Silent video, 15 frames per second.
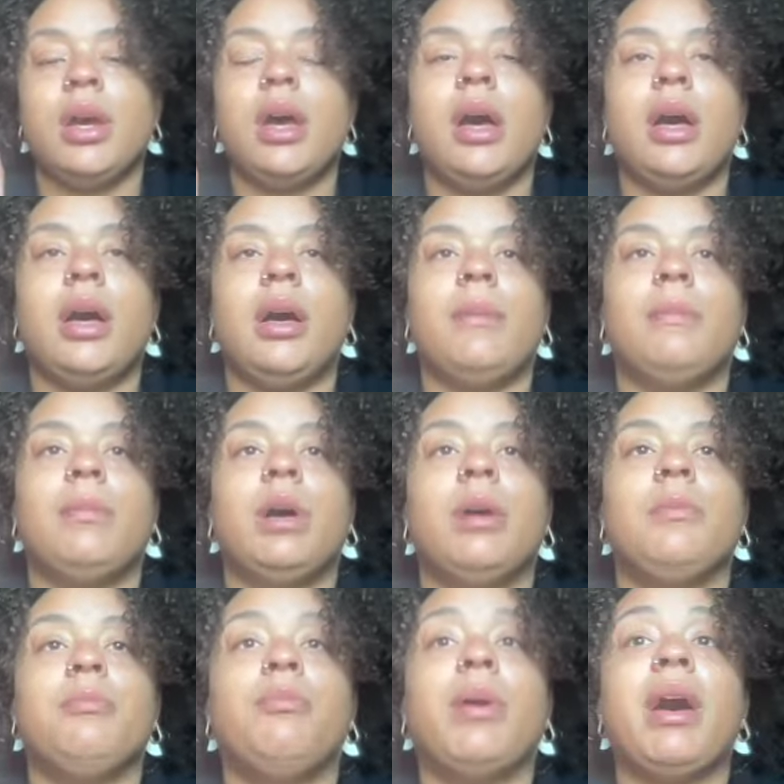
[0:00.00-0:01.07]
um,
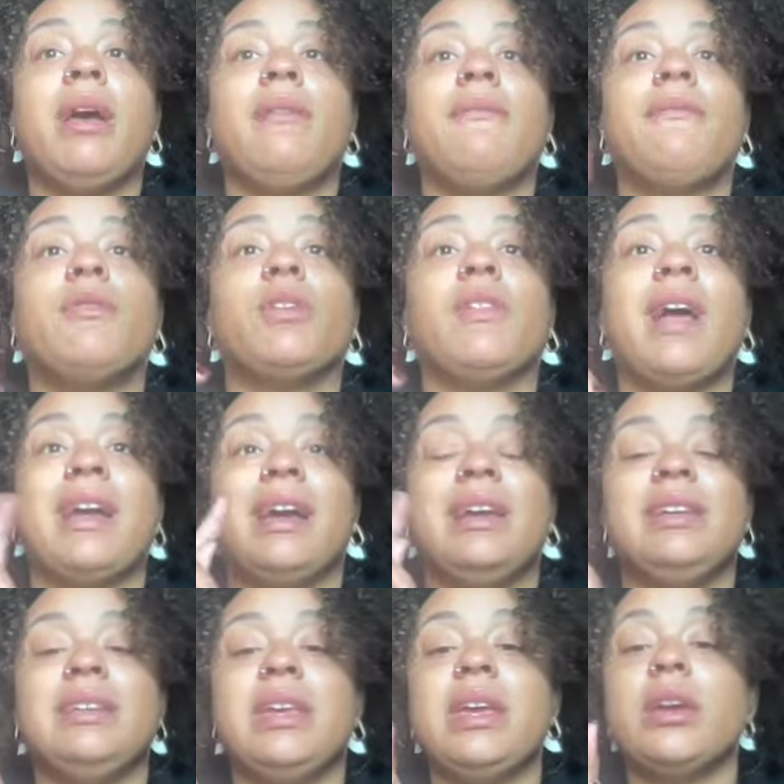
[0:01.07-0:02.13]
but for like a
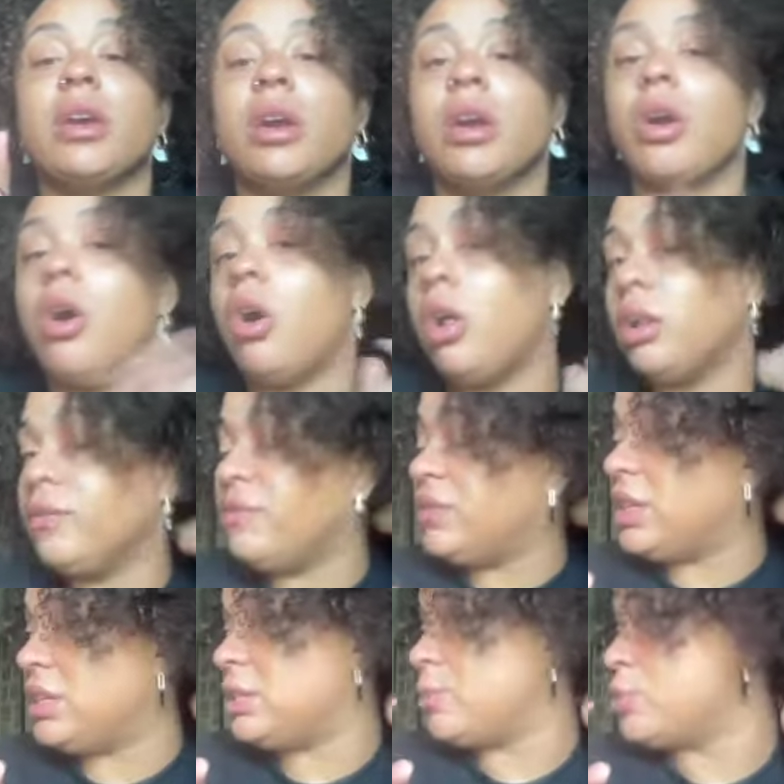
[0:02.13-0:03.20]
year, all of
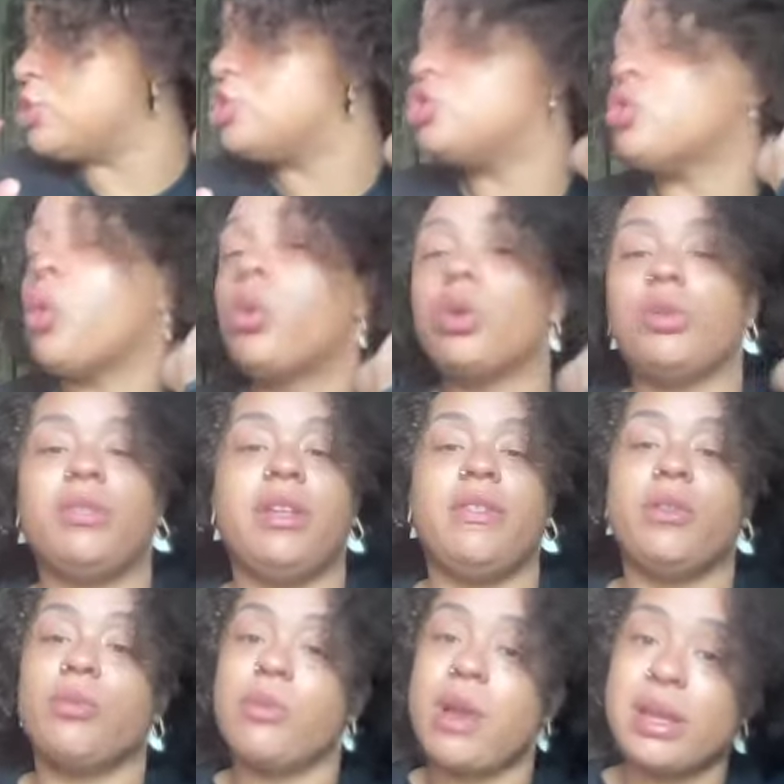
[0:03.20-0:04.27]
this was shorter than
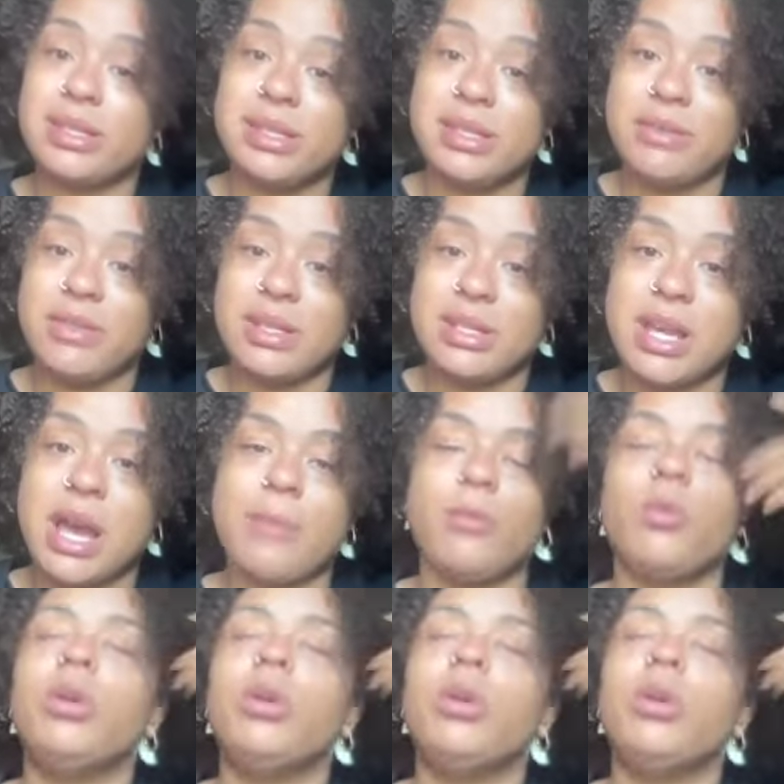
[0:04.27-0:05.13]
the rest of the top.